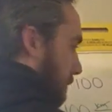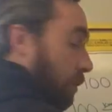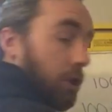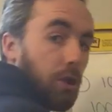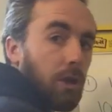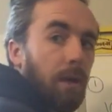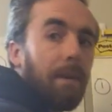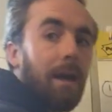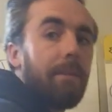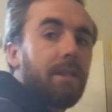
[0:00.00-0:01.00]
just look up
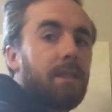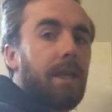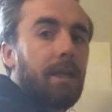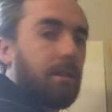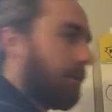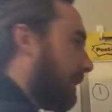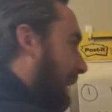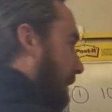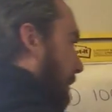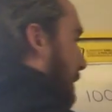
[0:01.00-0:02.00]
how many seconds are in an
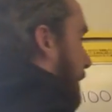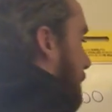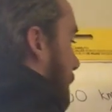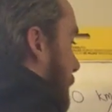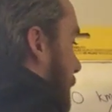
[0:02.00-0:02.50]
hour. They're actually